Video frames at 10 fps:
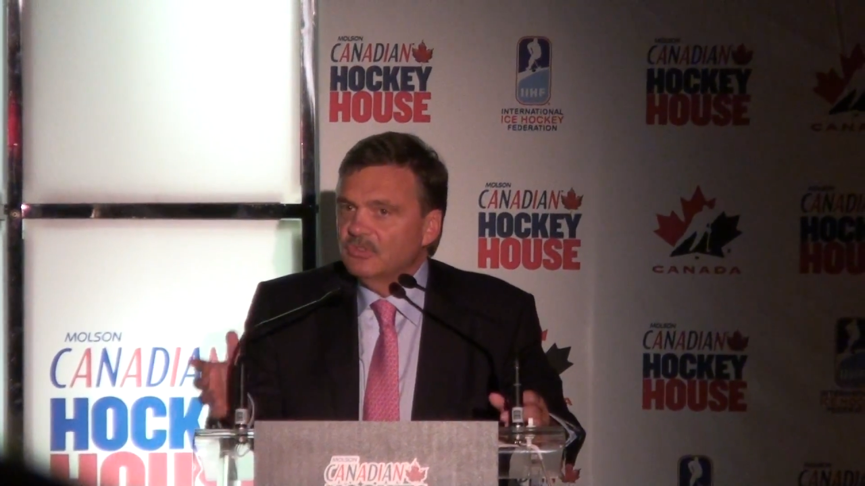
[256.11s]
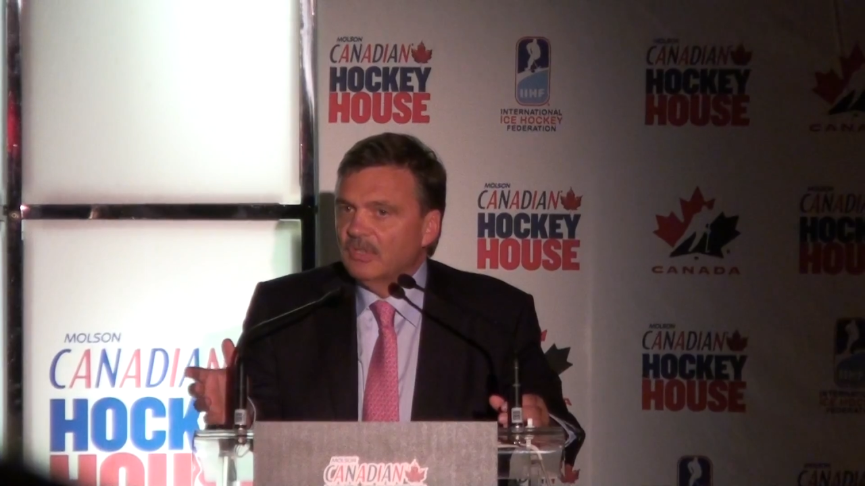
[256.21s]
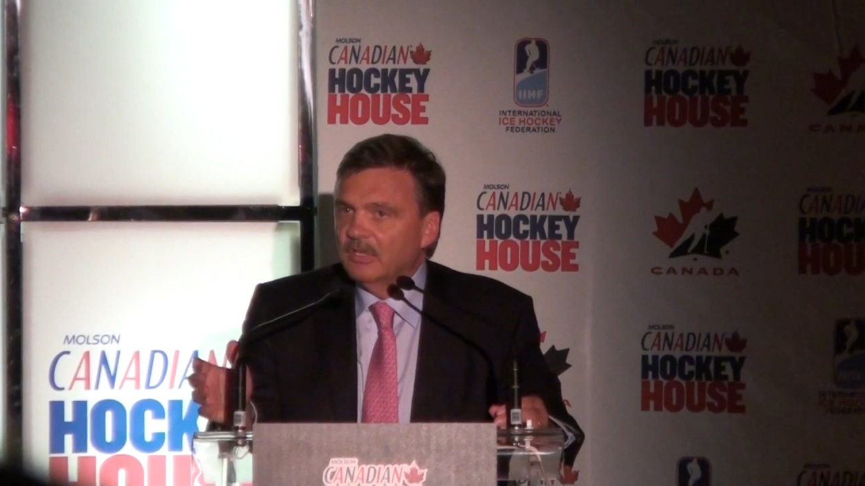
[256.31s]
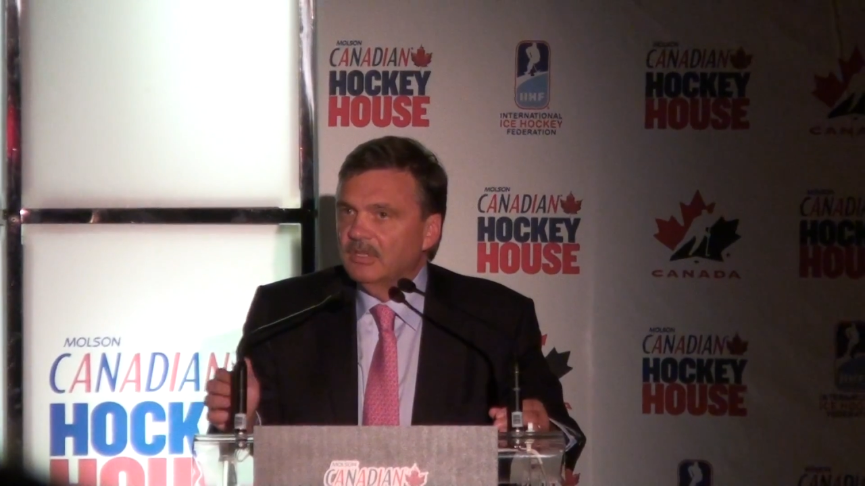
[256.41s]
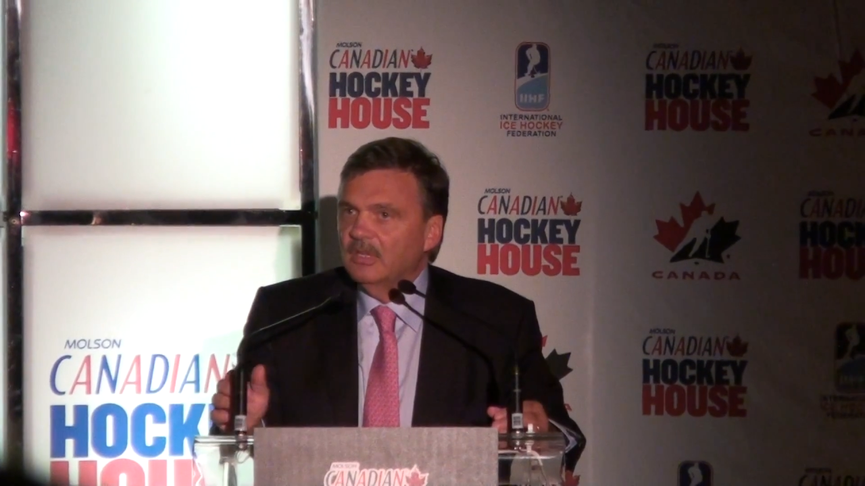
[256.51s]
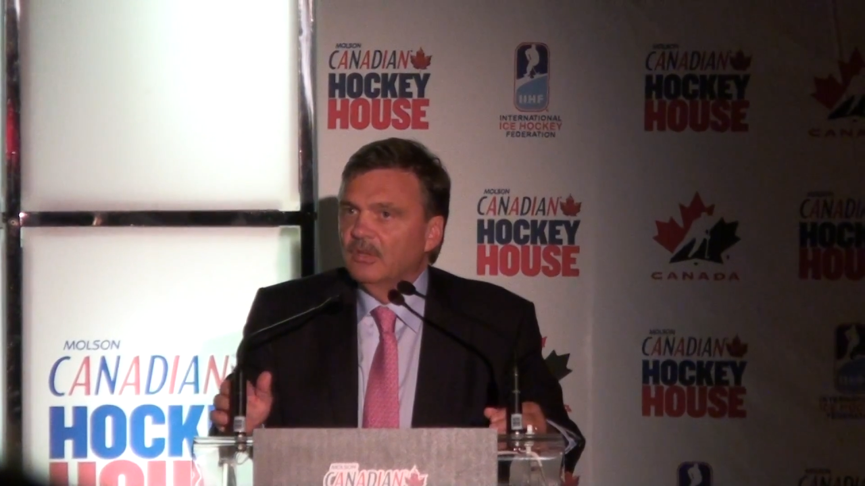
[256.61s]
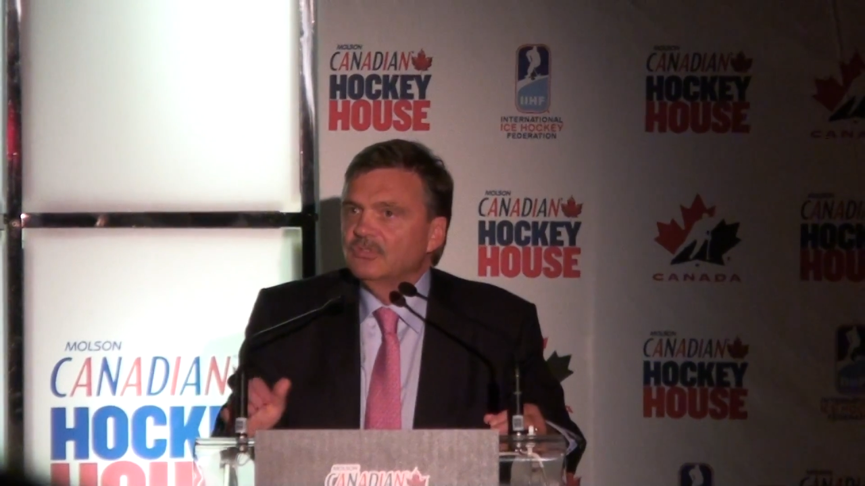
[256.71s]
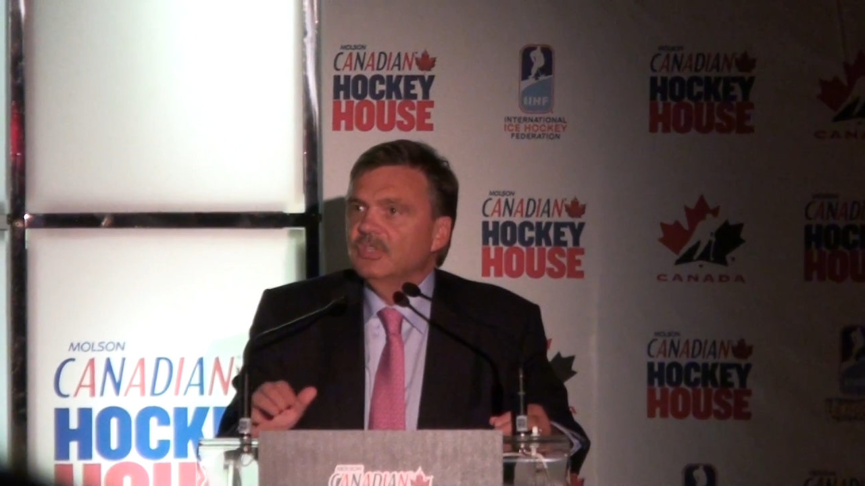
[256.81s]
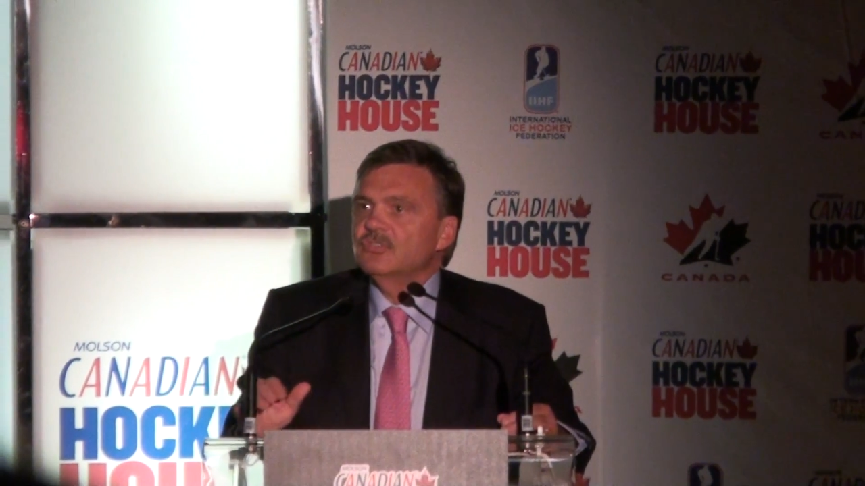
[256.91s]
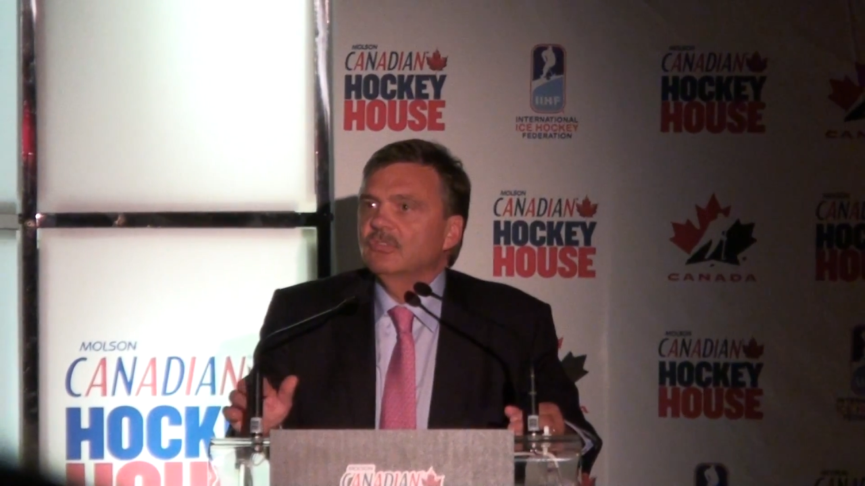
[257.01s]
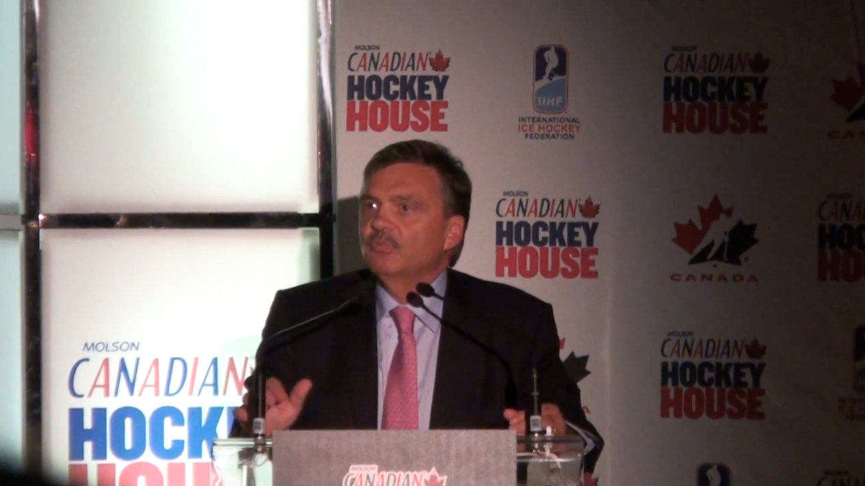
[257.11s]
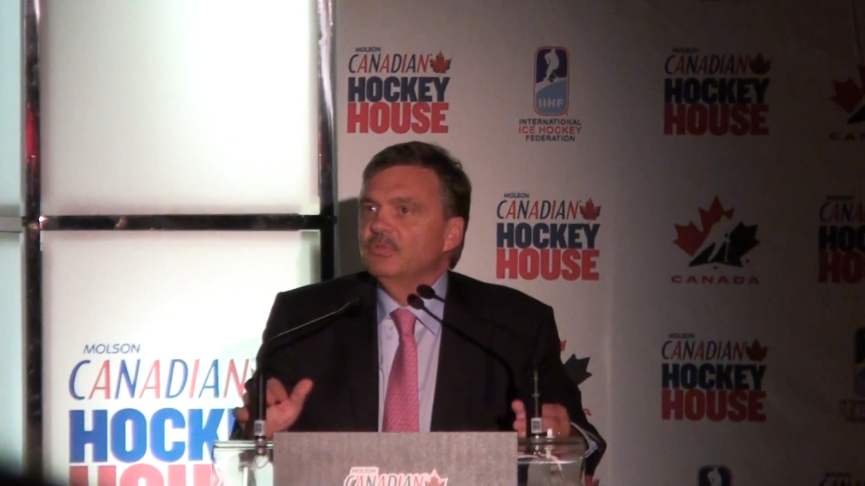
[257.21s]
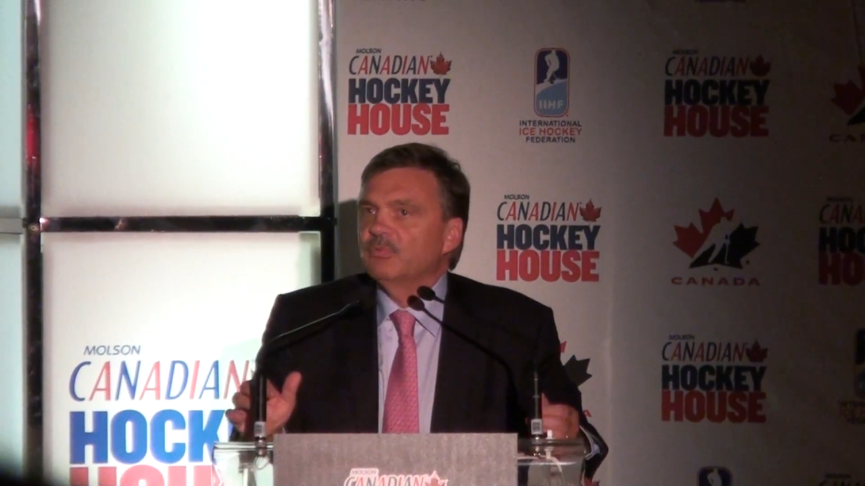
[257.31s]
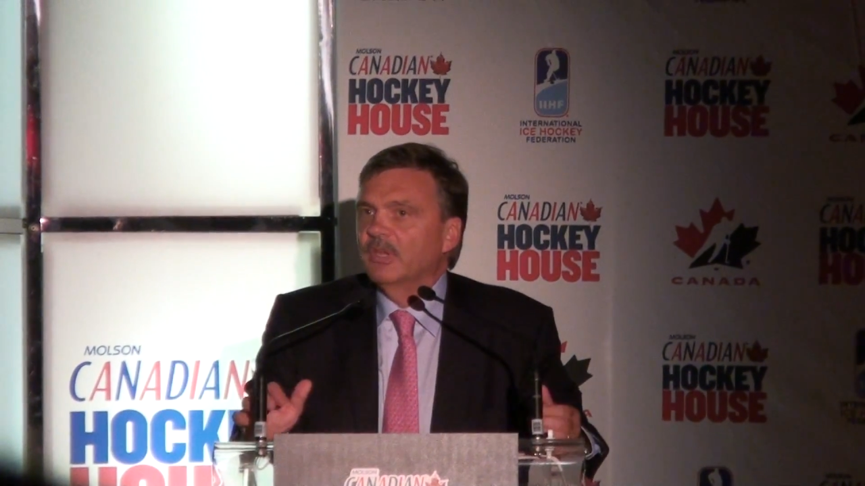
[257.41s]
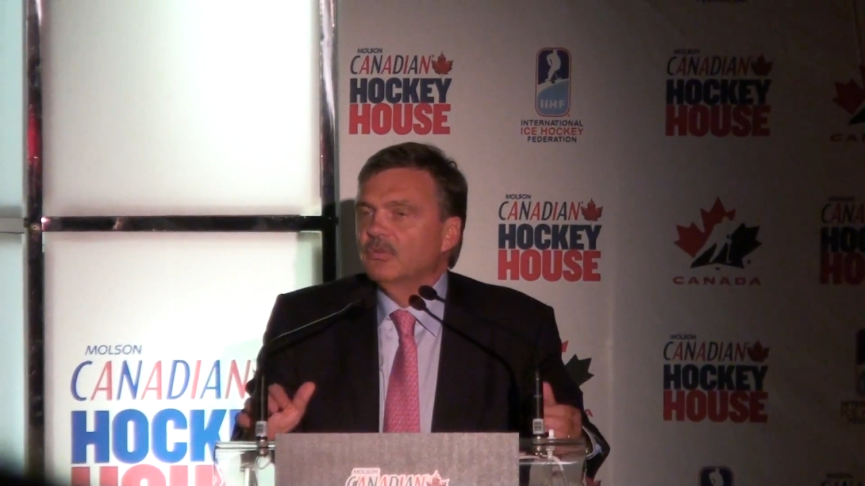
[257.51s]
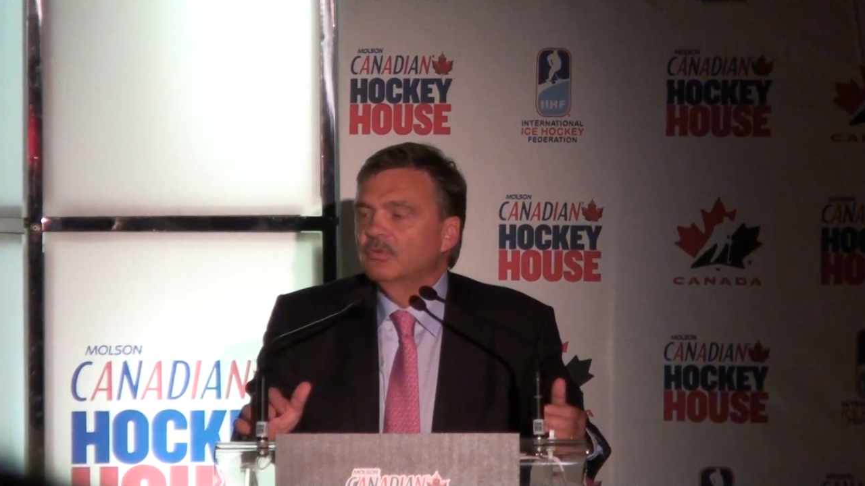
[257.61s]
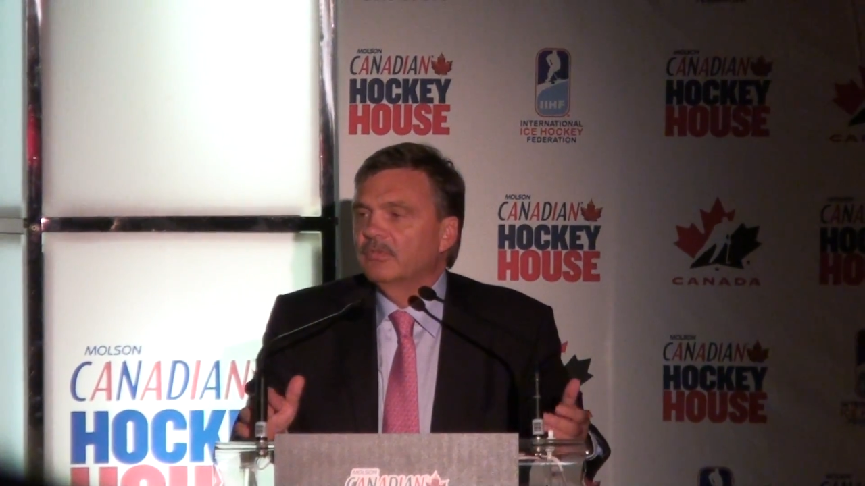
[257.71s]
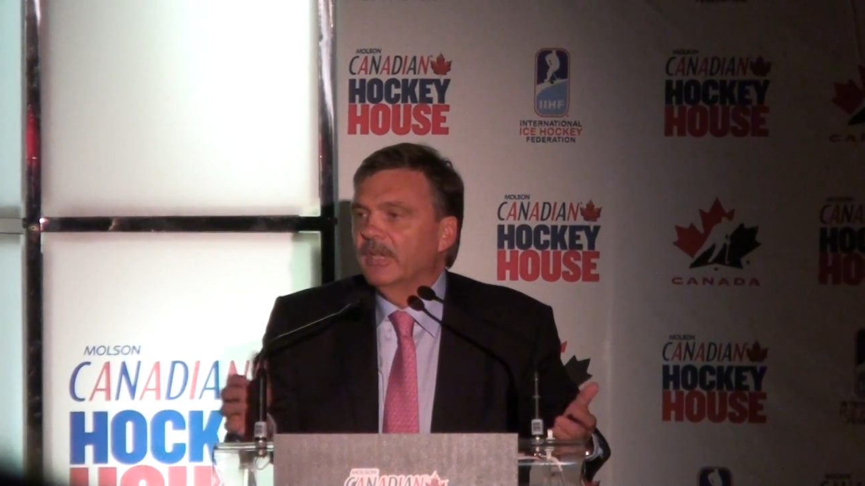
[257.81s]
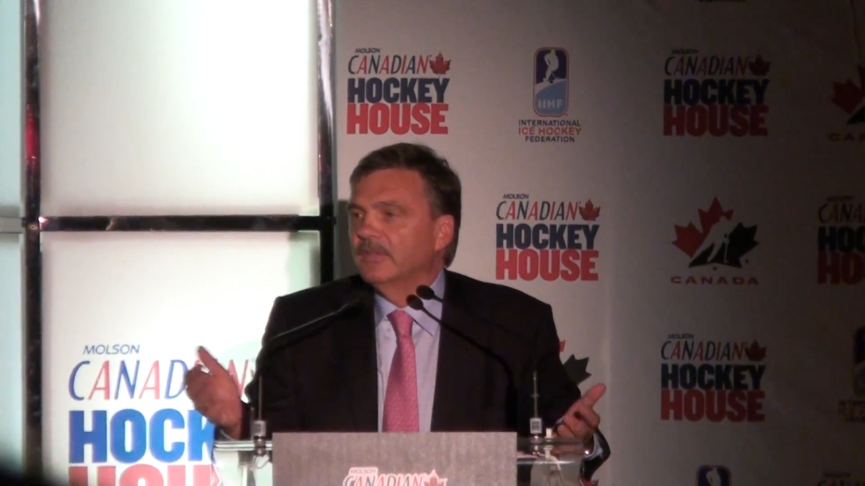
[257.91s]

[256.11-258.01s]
We started negotiations with Vancouver,